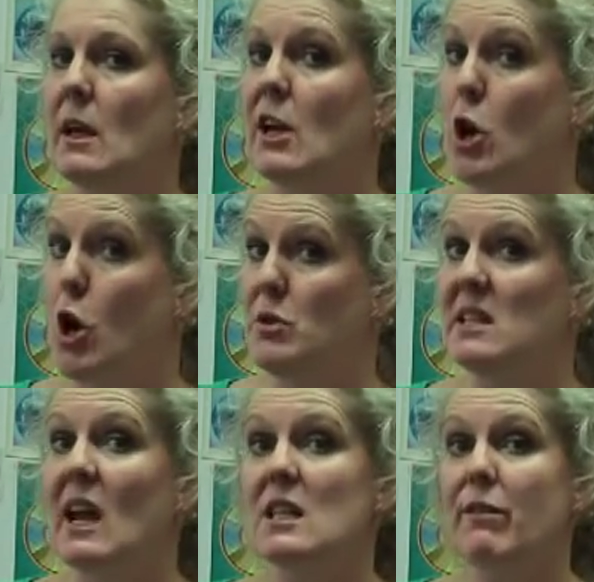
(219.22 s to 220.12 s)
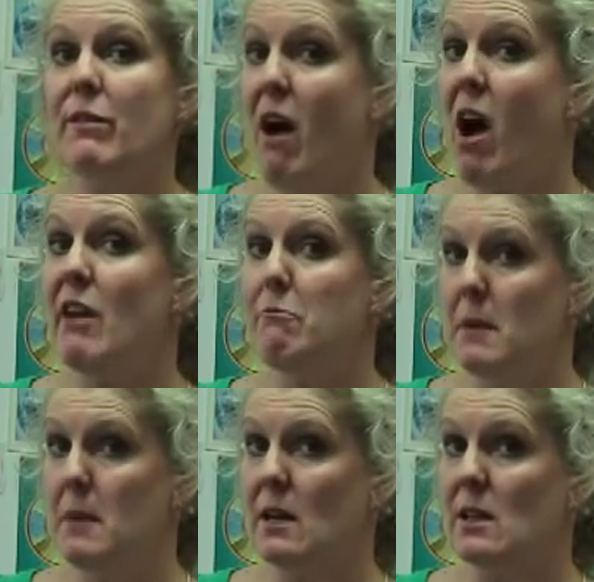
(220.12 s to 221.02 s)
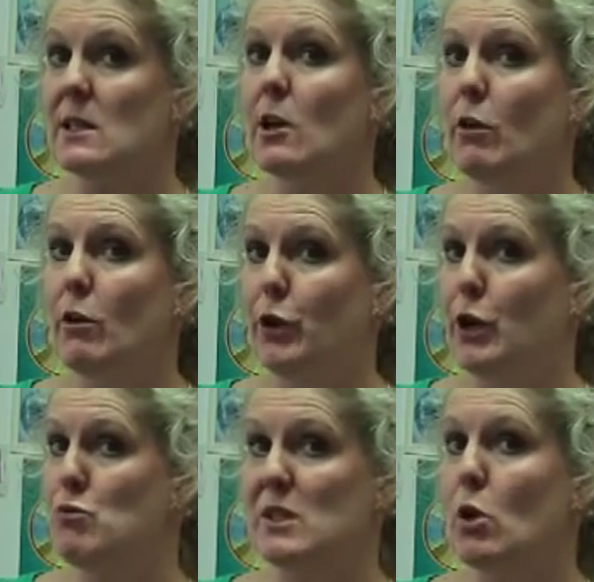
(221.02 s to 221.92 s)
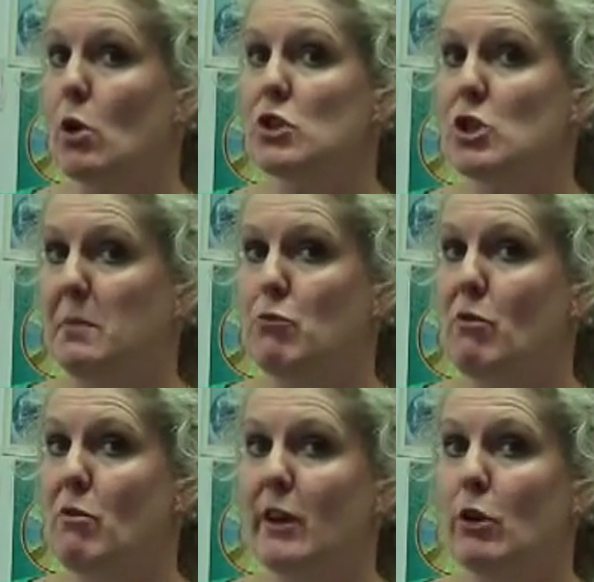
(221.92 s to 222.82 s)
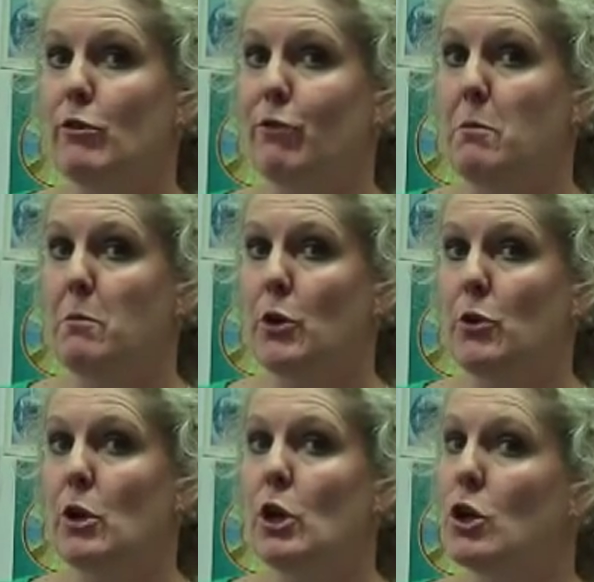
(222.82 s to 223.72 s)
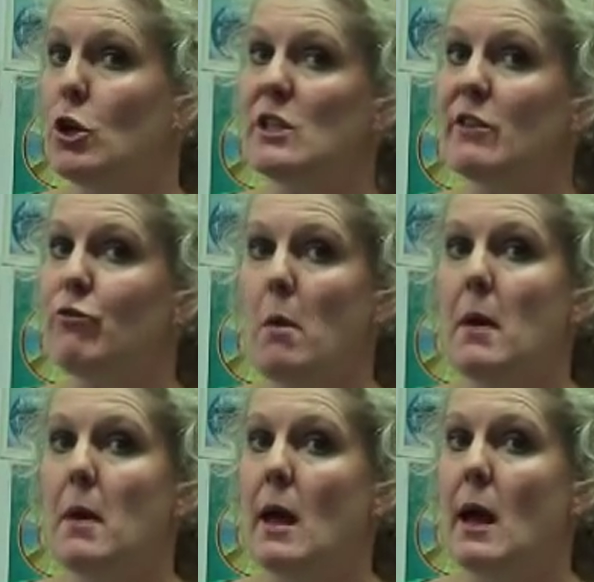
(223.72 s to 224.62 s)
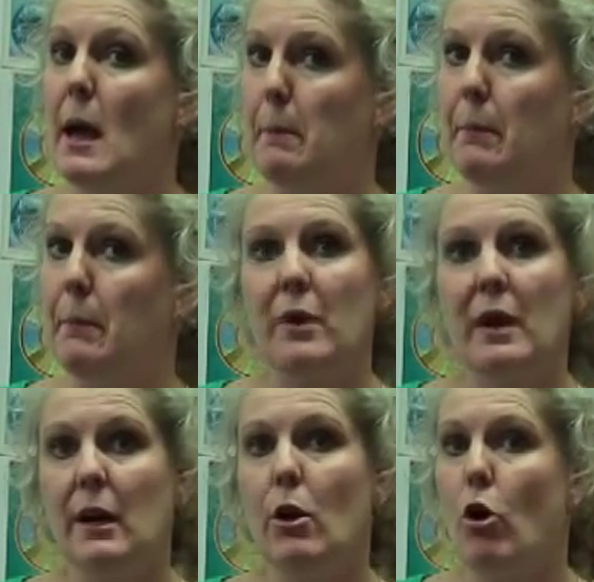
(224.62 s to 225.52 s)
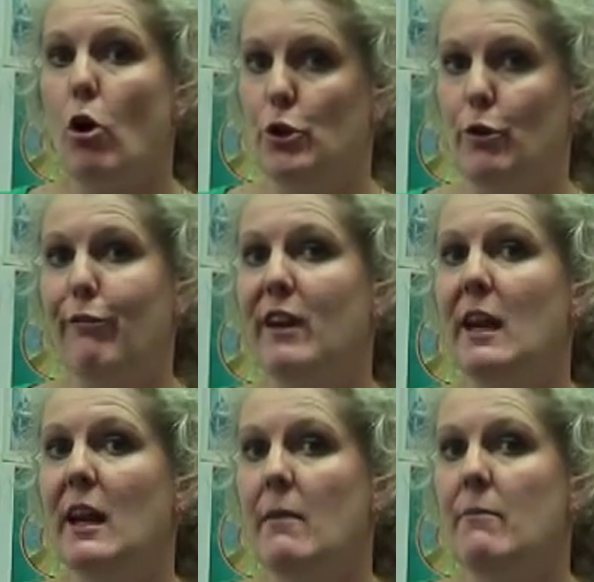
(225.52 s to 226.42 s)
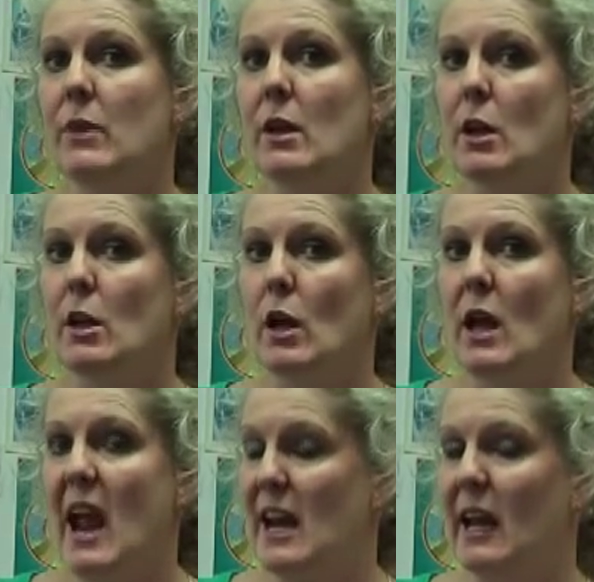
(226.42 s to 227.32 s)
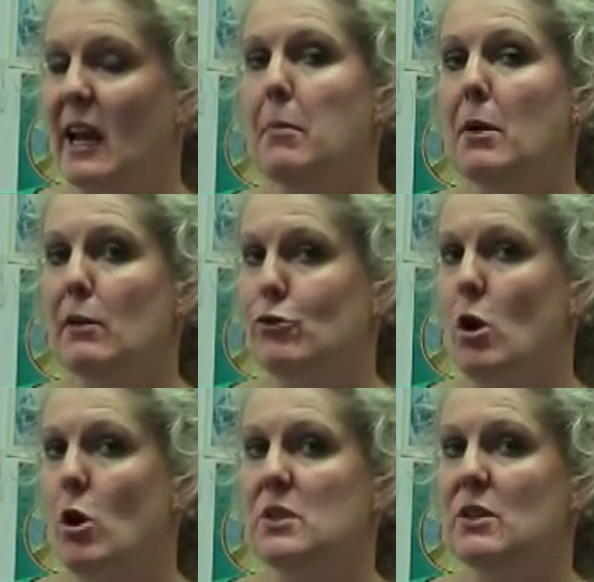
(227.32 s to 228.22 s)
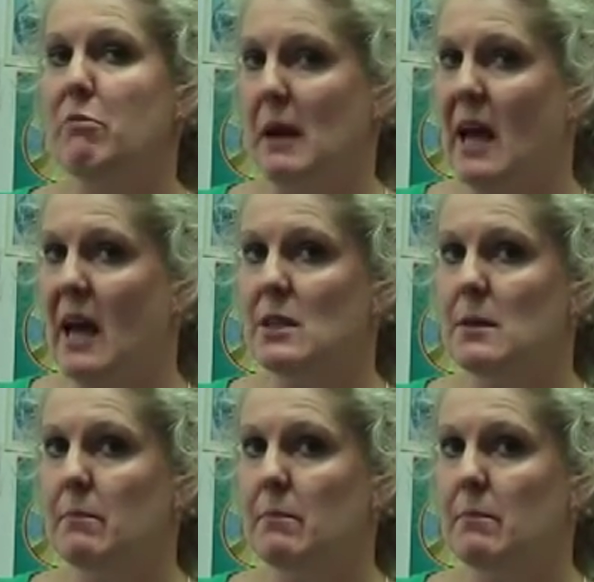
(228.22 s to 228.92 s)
It only takes 5 minutes for your results to be revealed from you, just from a prick on your finger and a couple of drops of blood.